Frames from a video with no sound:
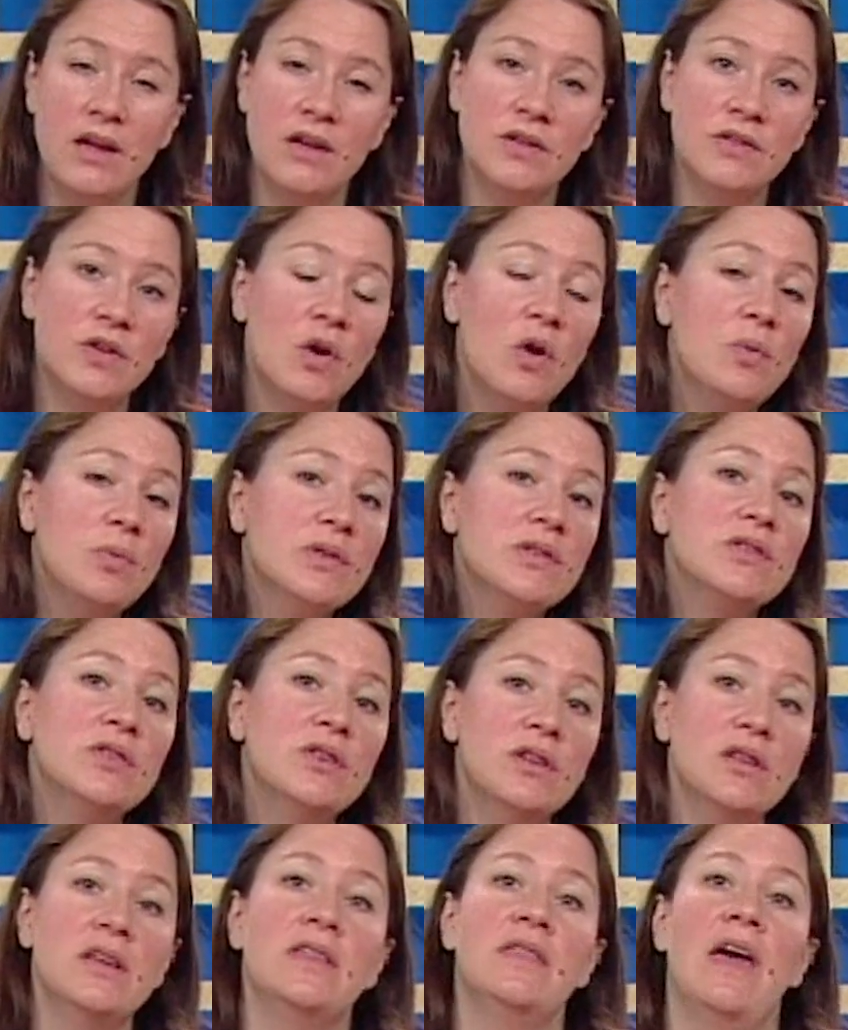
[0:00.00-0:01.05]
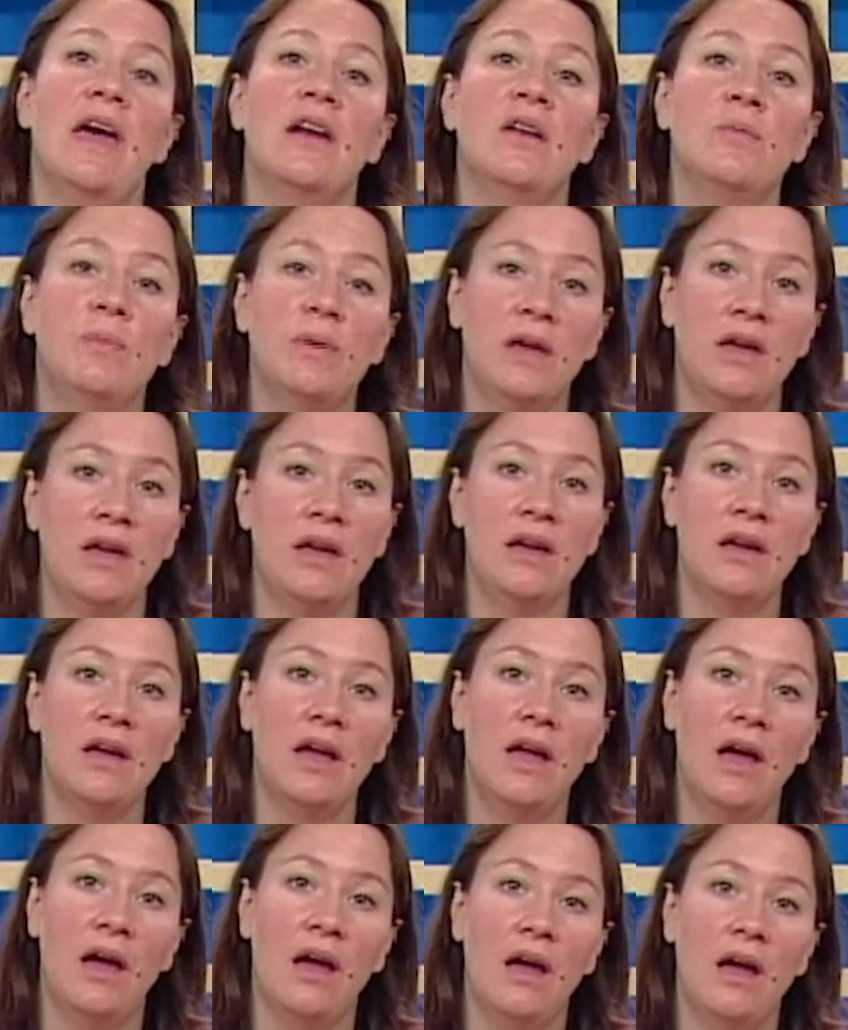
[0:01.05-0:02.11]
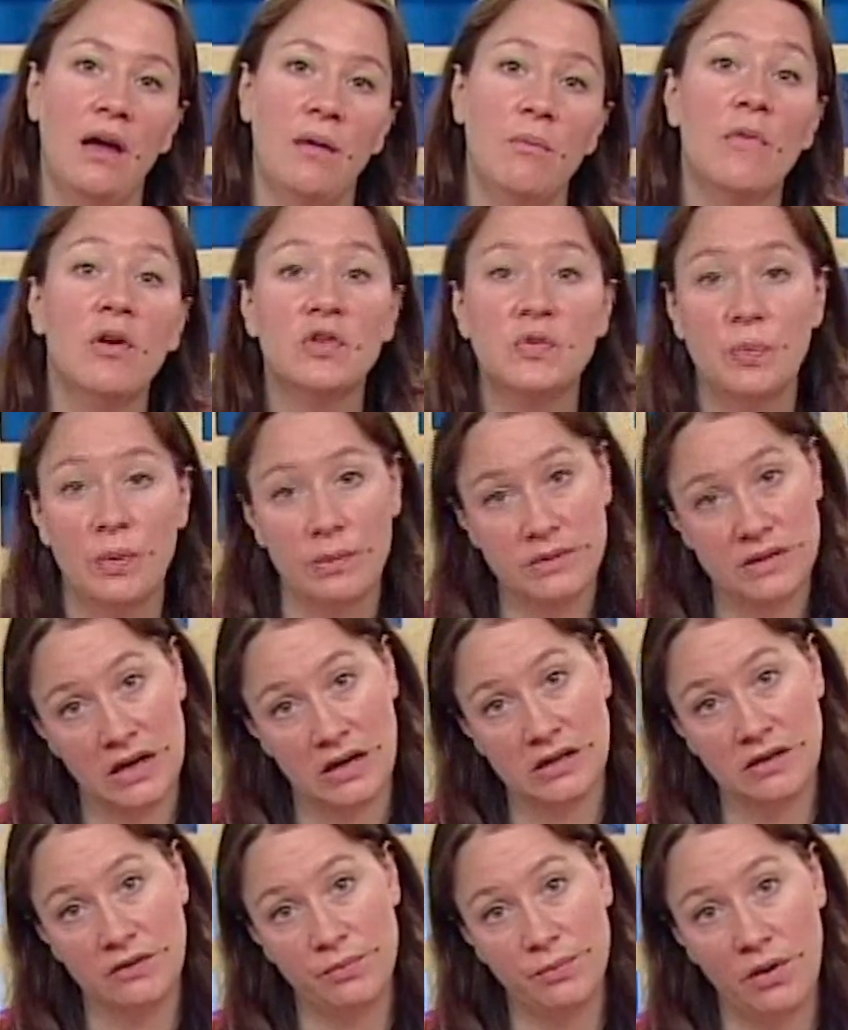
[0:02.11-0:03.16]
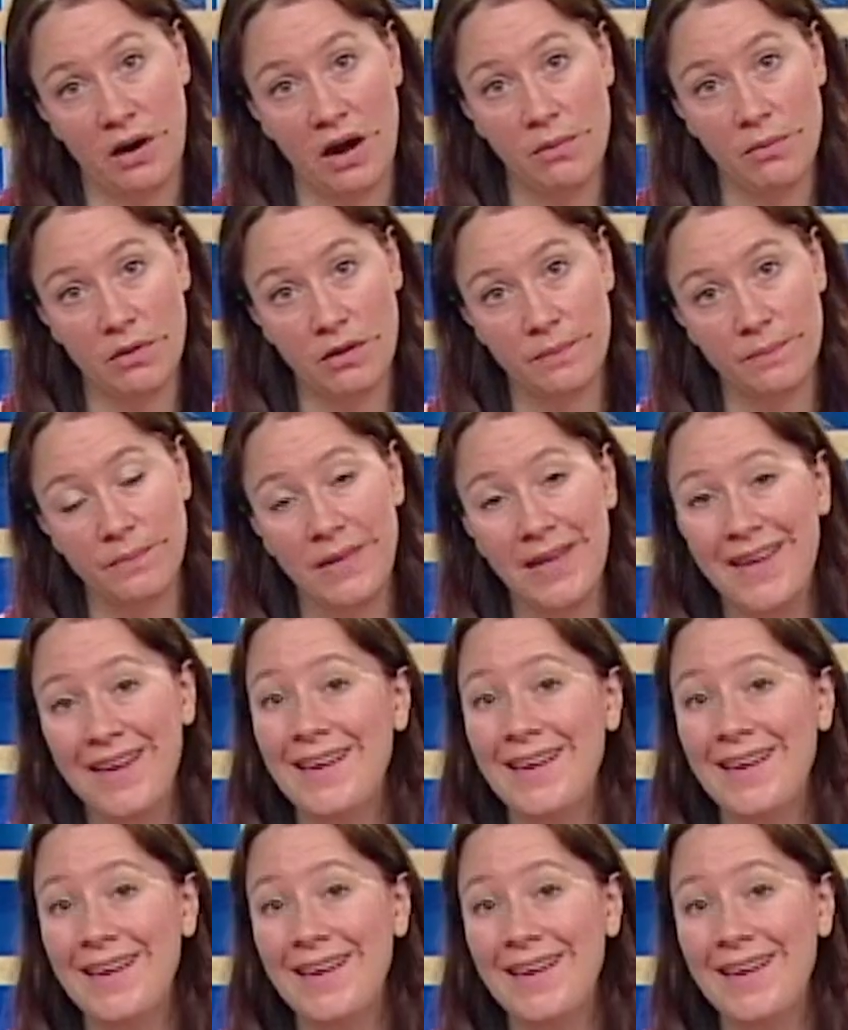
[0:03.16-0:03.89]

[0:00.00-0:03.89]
So almost certainly that'll be a multiple objective problem.